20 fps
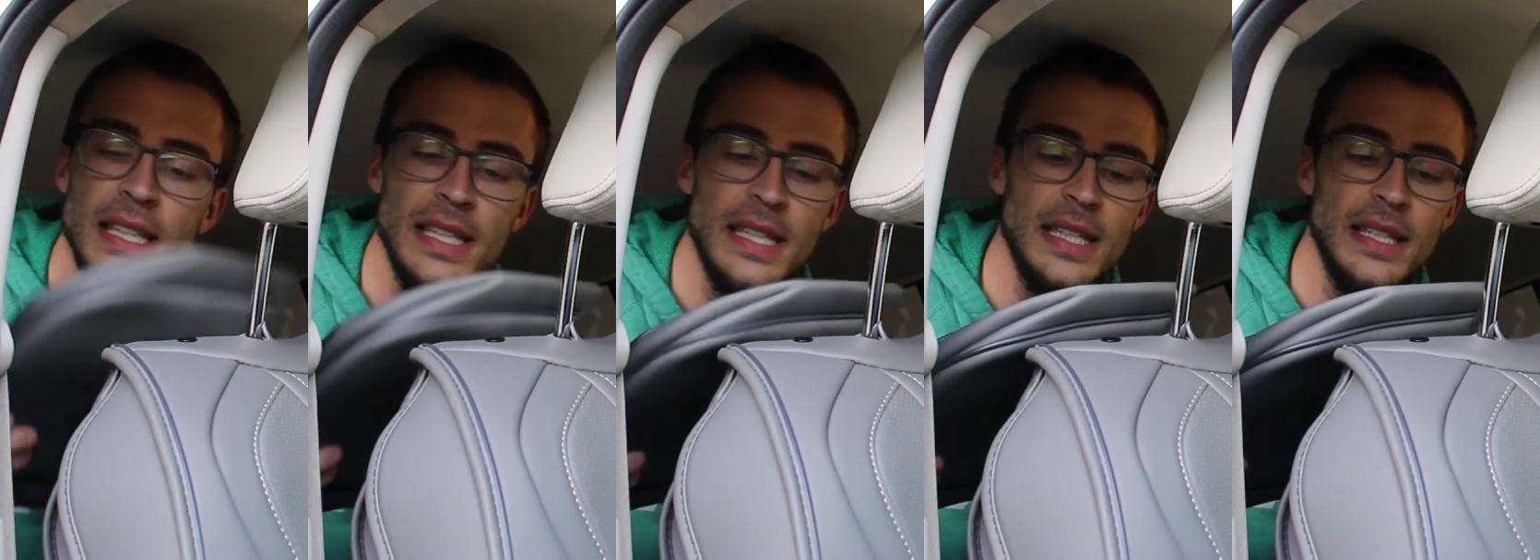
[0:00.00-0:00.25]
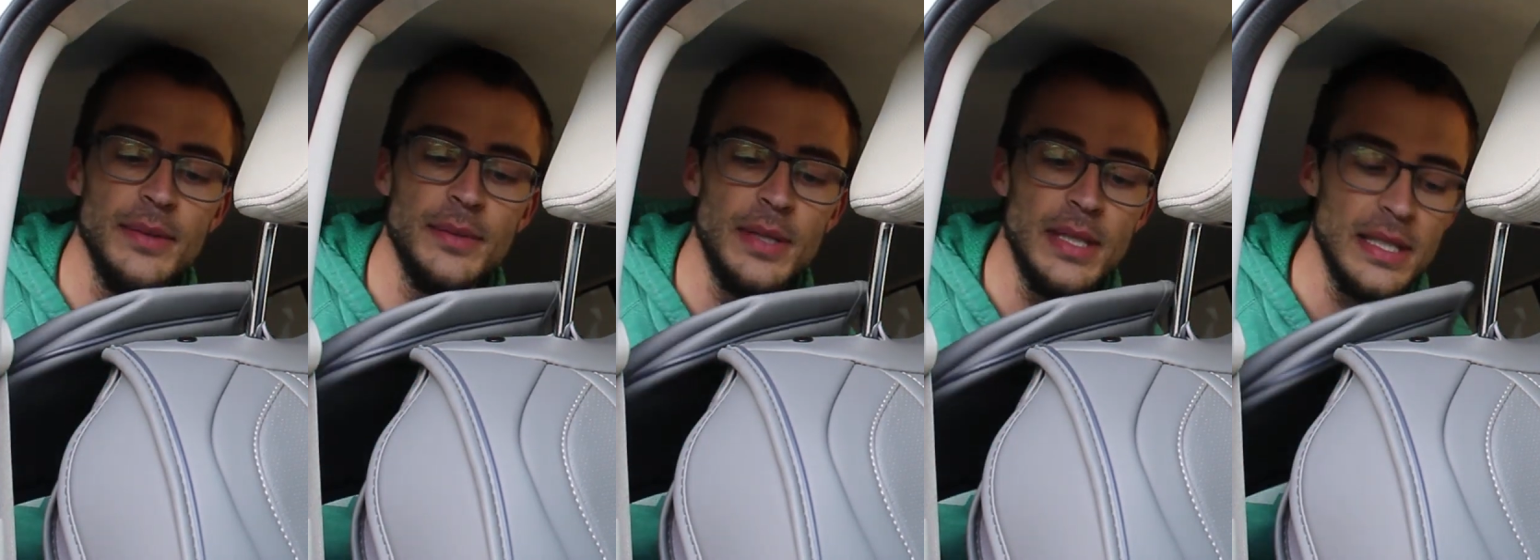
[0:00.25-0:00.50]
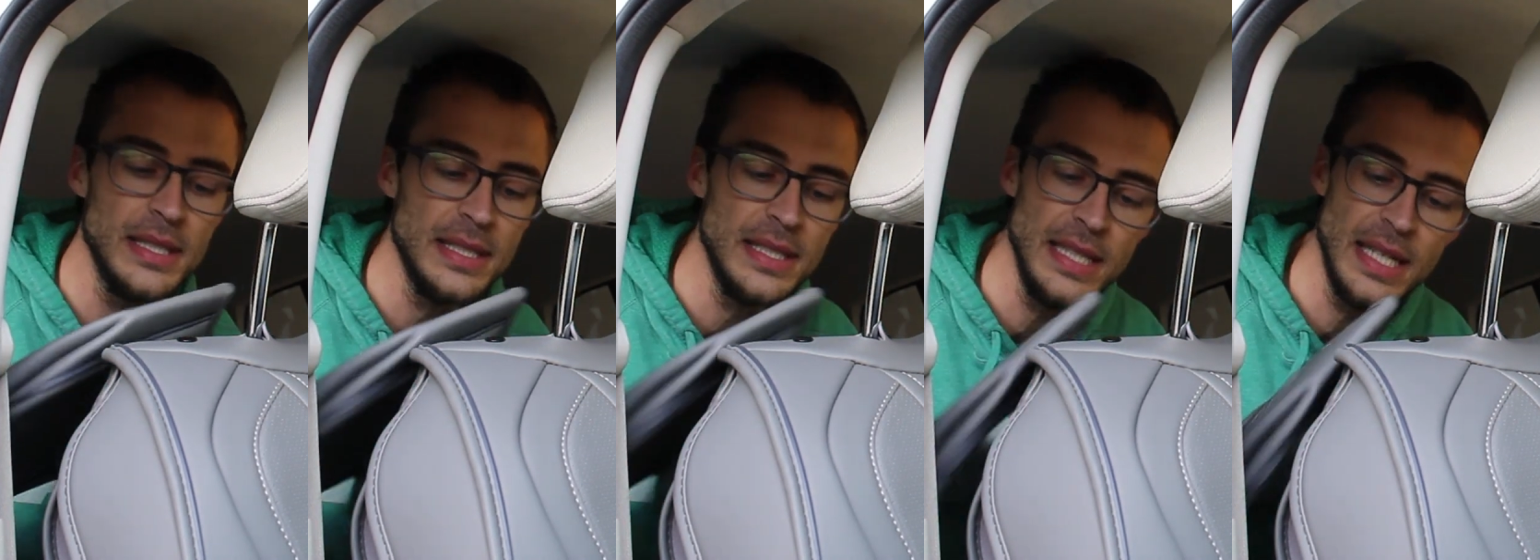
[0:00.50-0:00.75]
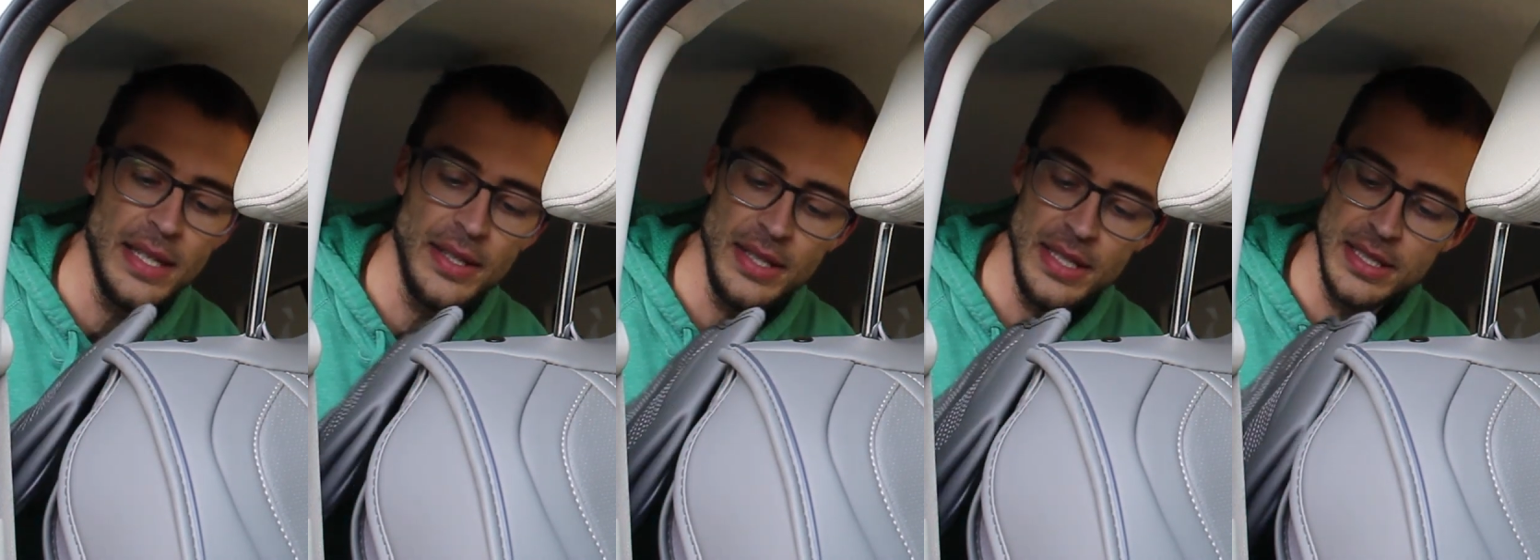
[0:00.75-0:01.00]
and we'll
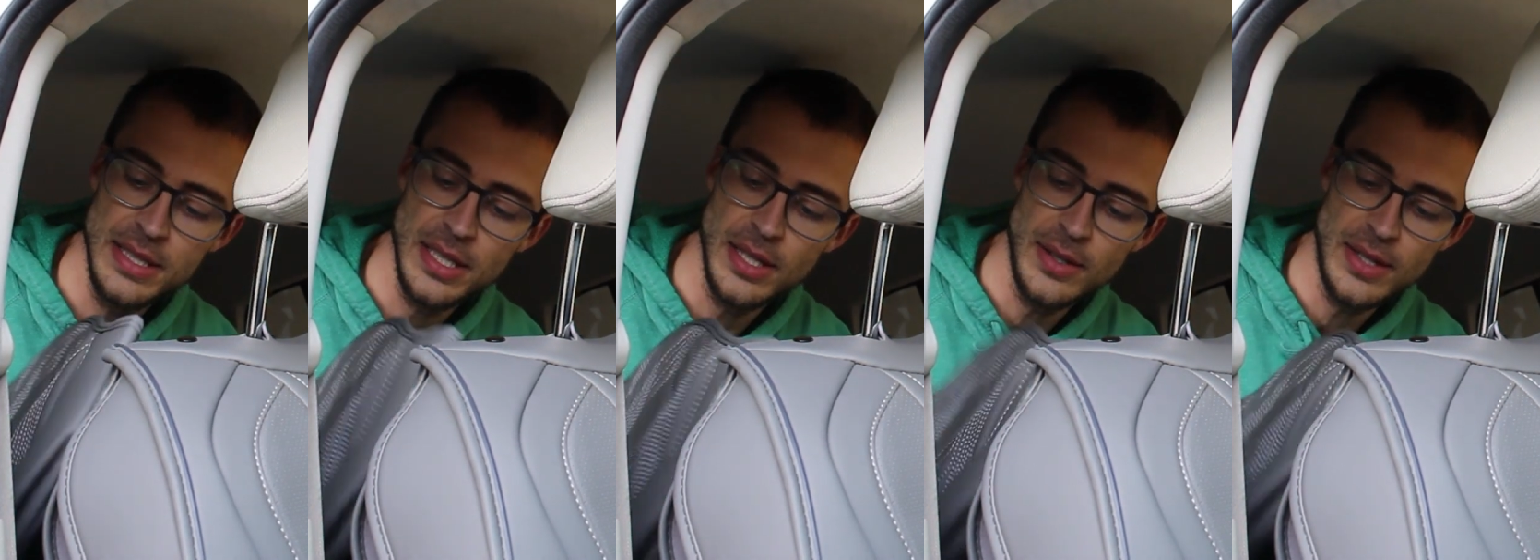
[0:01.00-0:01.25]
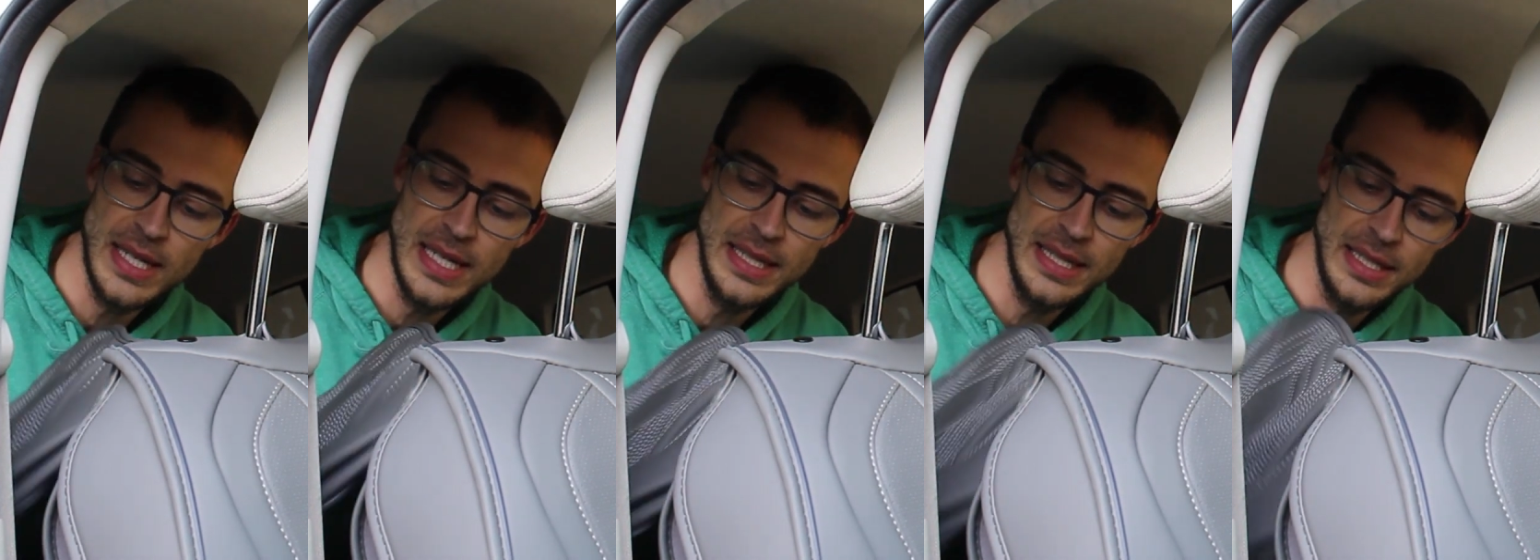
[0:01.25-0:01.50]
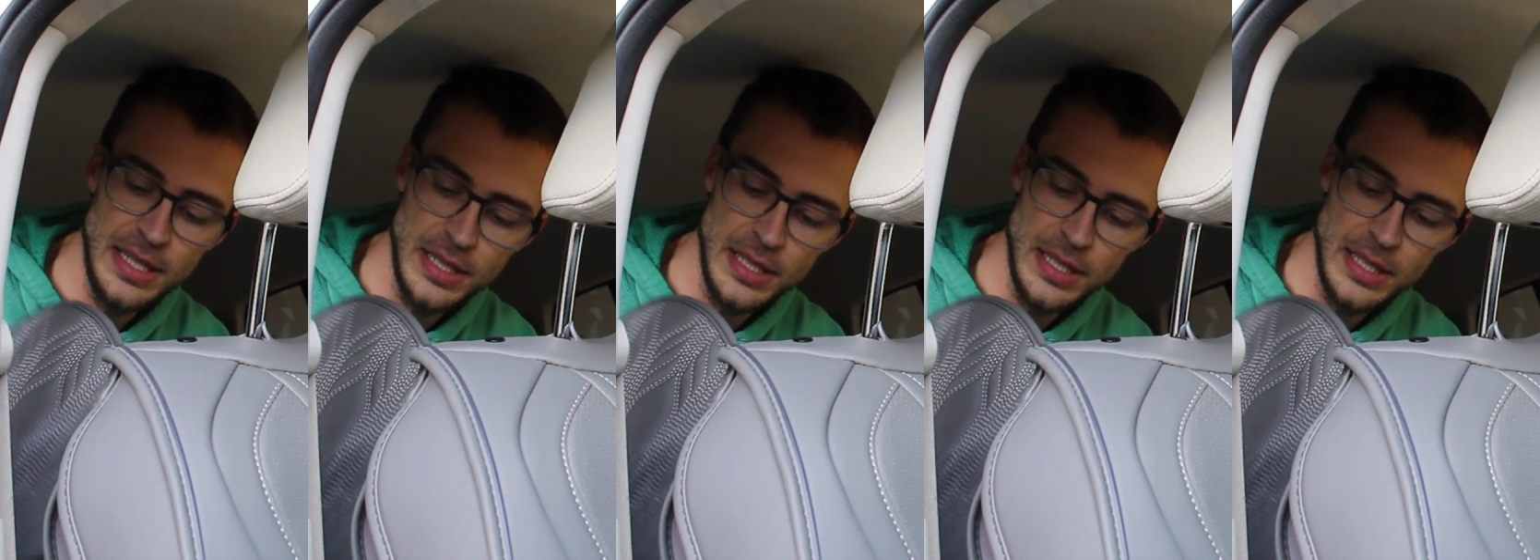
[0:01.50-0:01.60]
see how these go on.